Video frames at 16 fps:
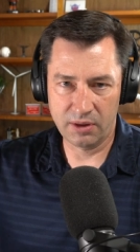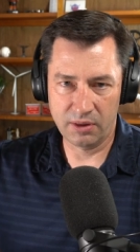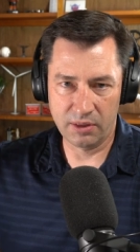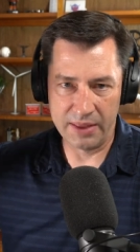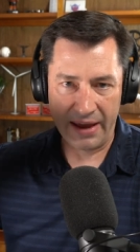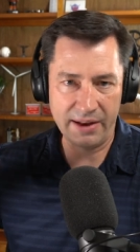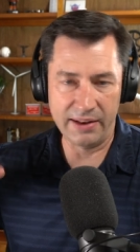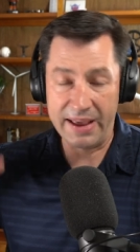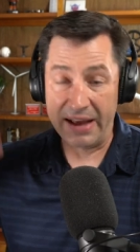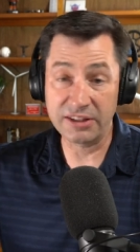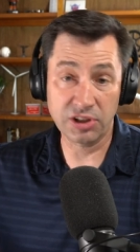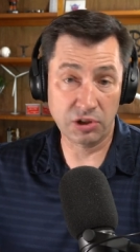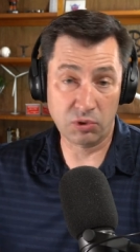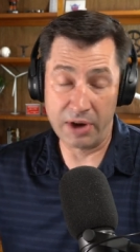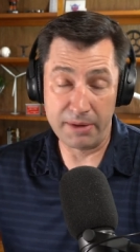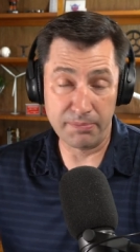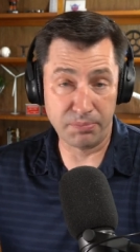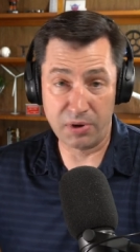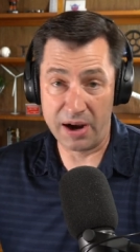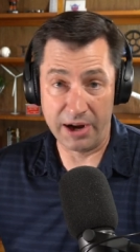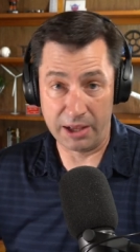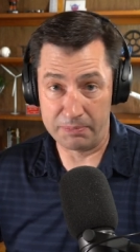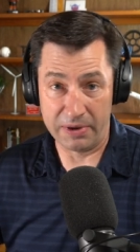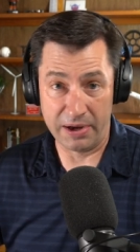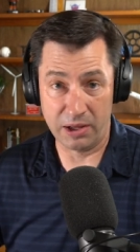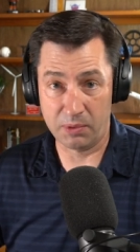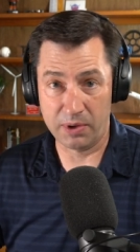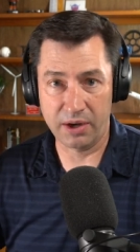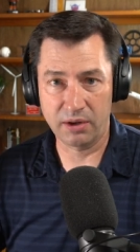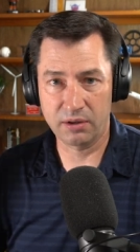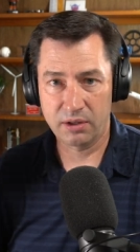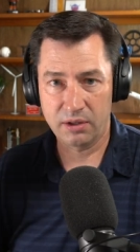That that's a great product, by the
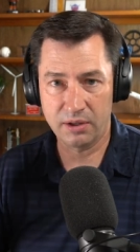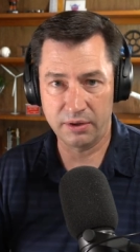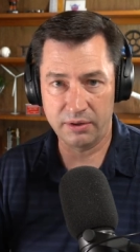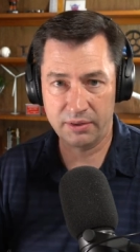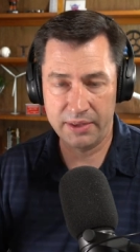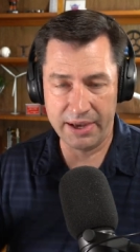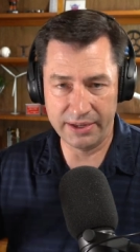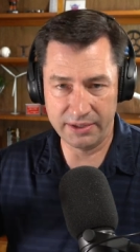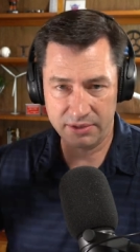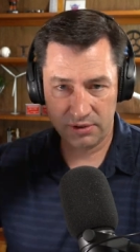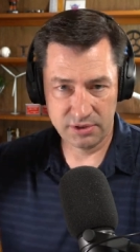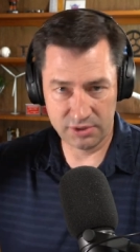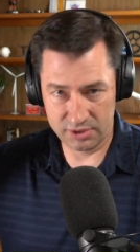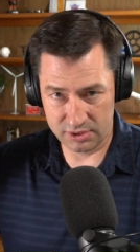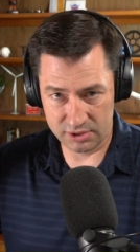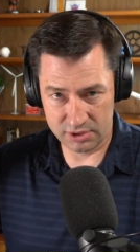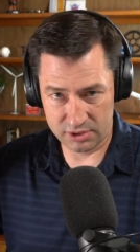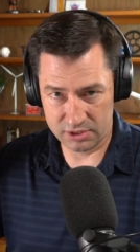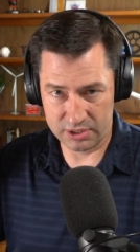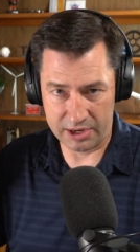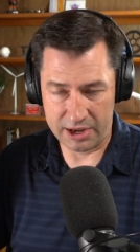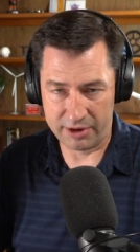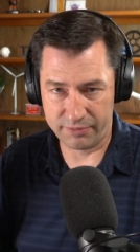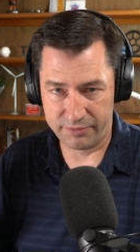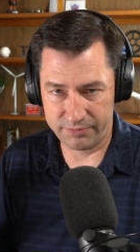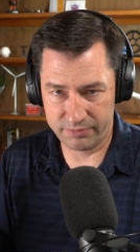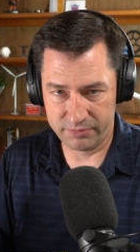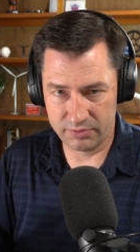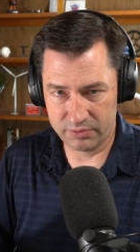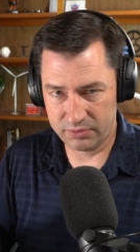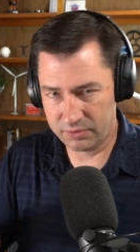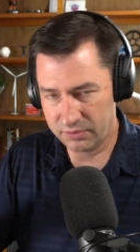way. Uh, that seems to have
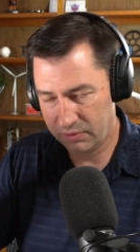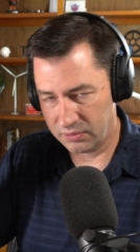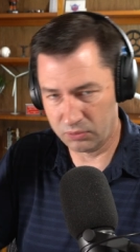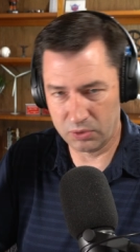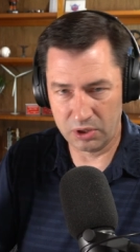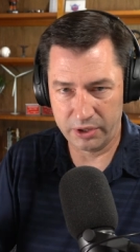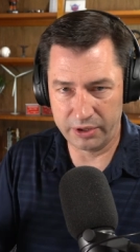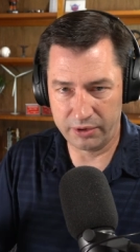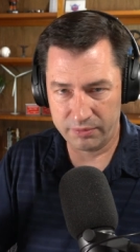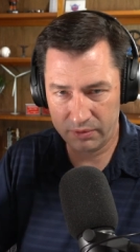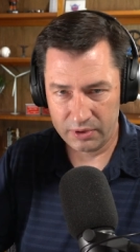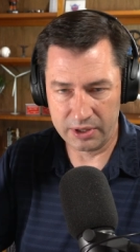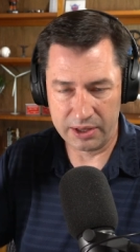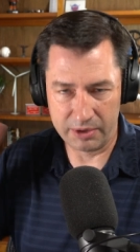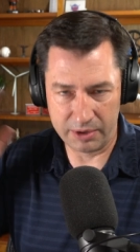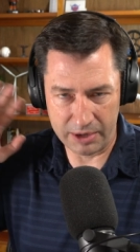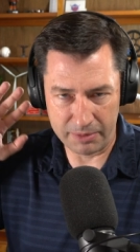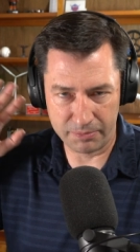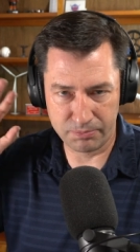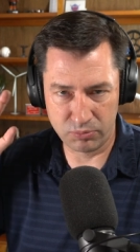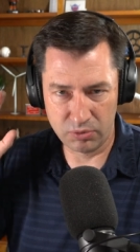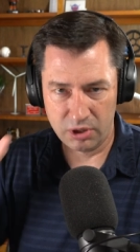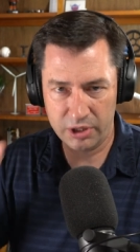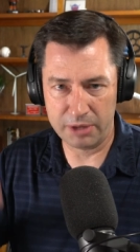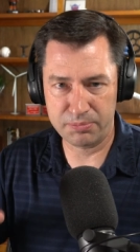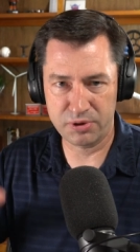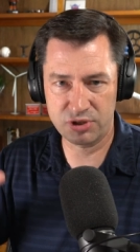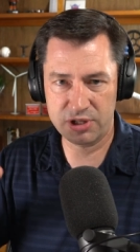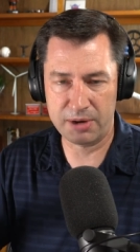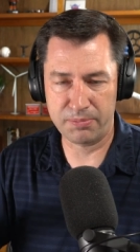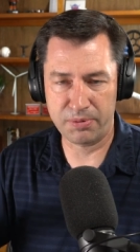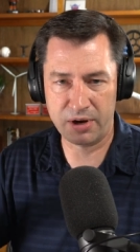really they have really
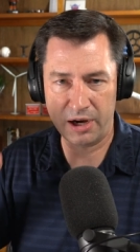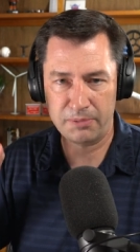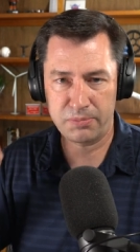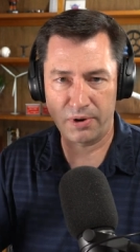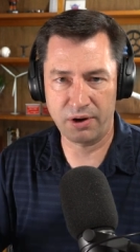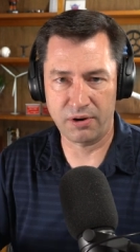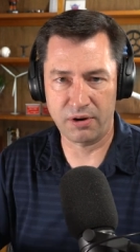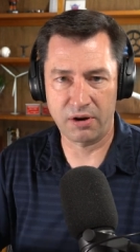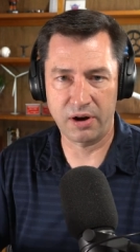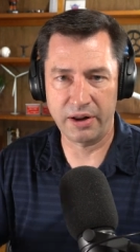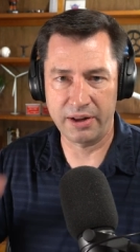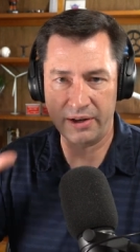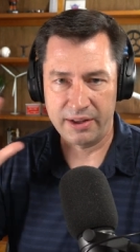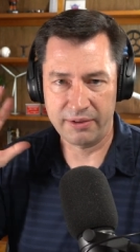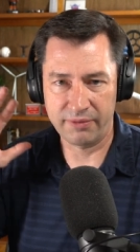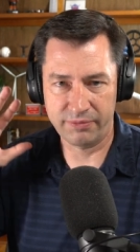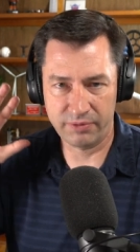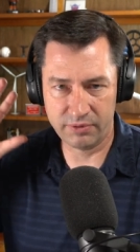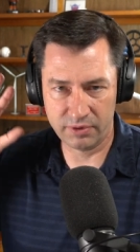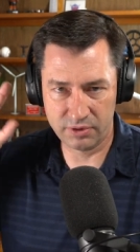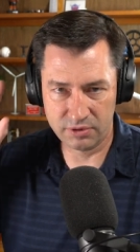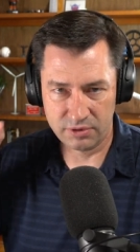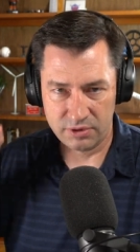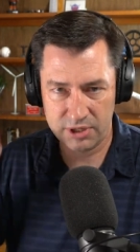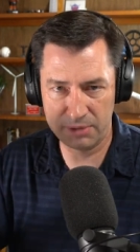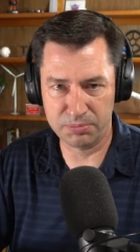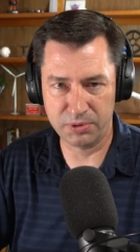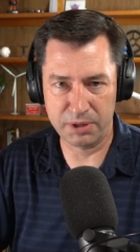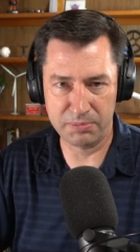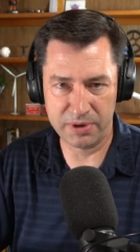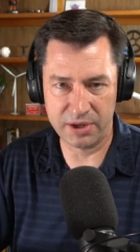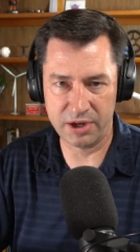pushed that product pretty hard and have
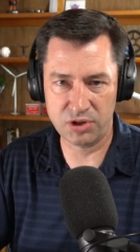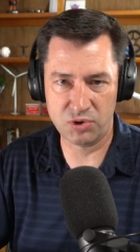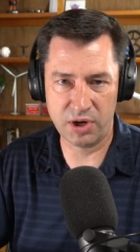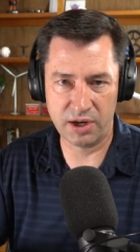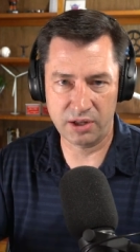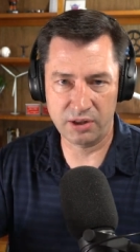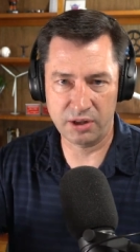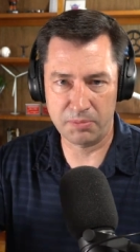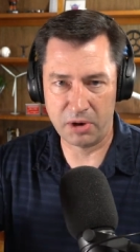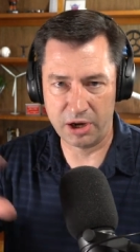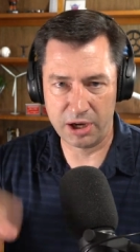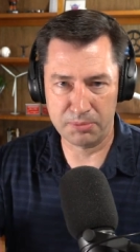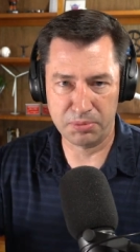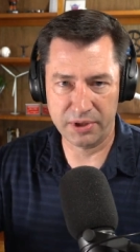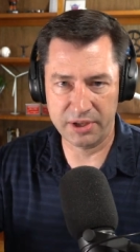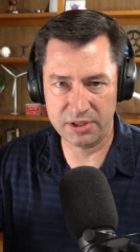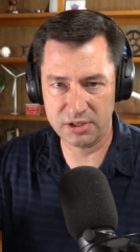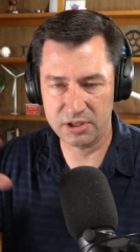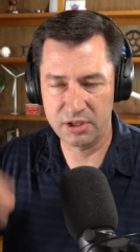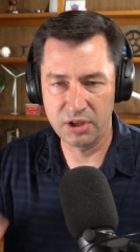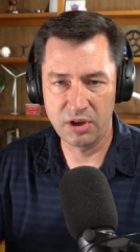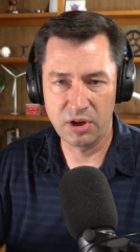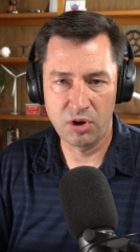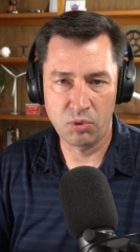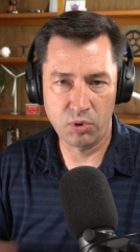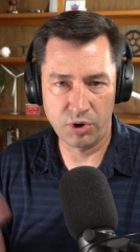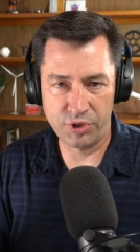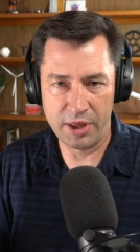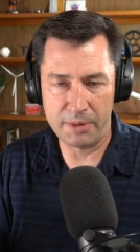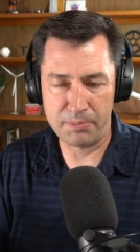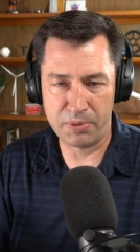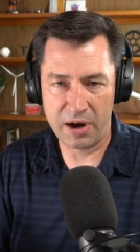deeply penetrated the marketplace with
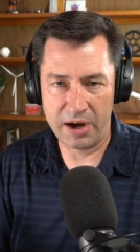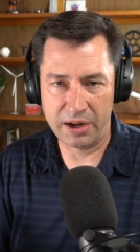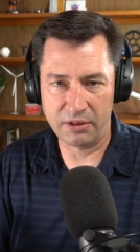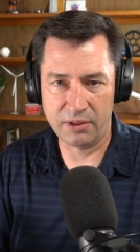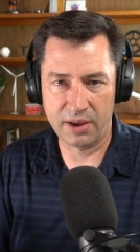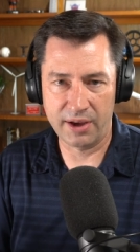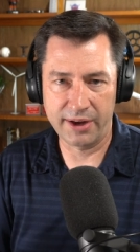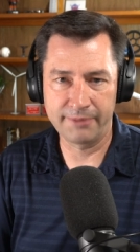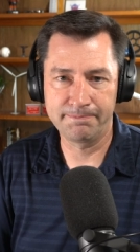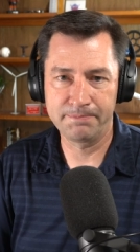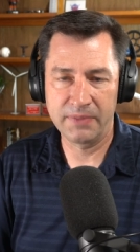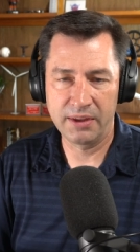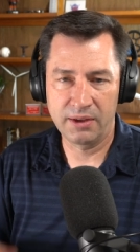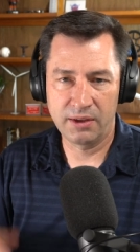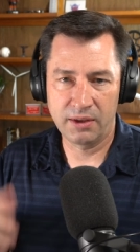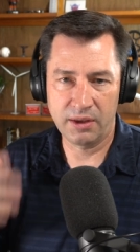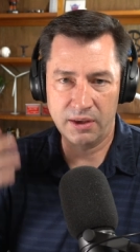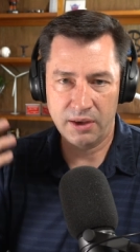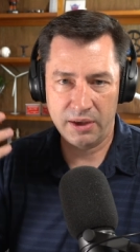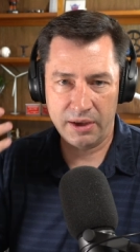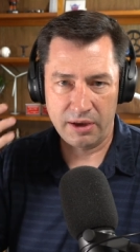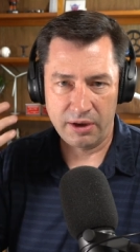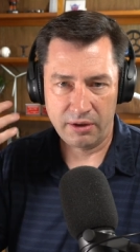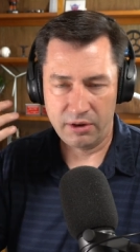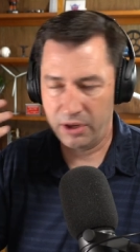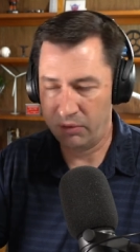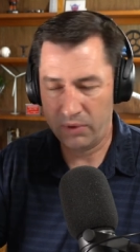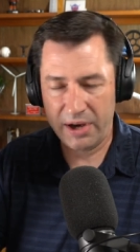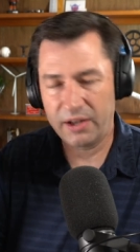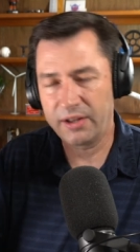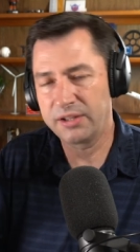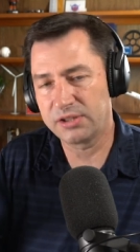that product line, uh, and
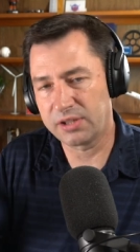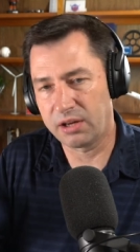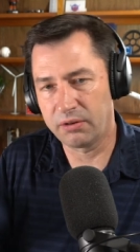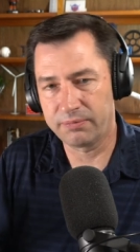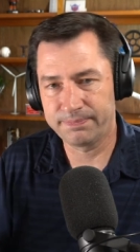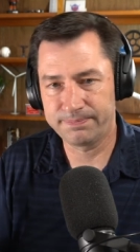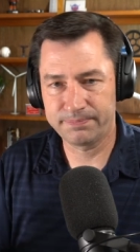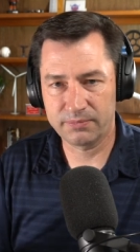rightly so.